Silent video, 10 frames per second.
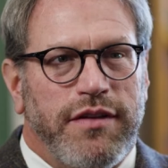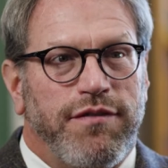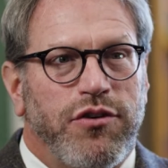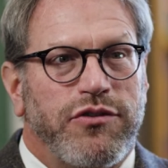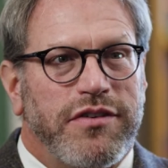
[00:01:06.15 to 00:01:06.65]

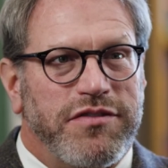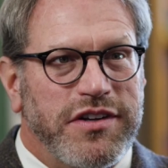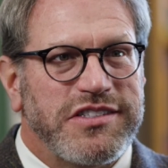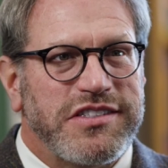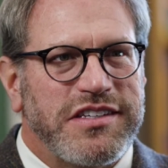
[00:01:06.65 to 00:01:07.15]

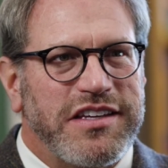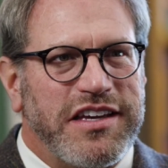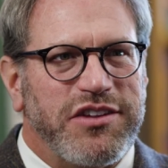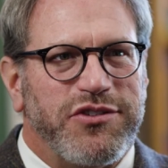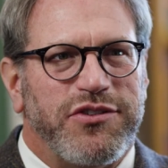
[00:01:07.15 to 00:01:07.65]
effusiveness
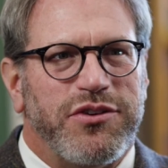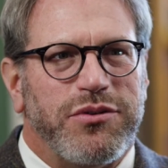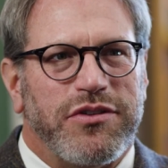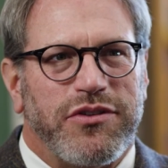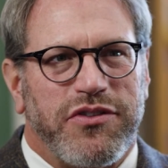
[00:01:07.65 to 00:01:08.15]
in
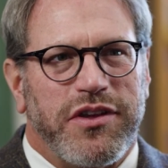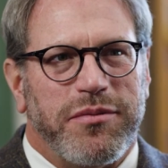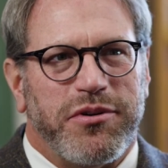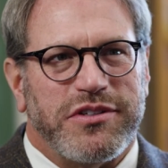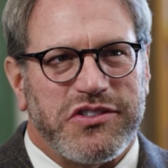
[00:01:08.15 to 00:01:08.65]
students
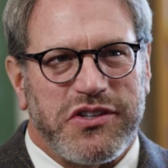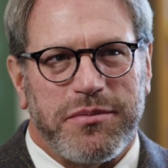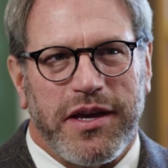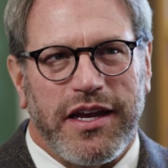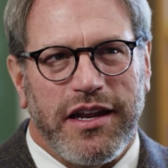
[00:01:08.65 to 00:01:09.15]
that
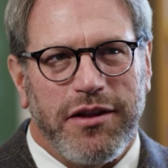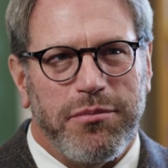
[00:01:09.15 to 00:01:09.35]
participate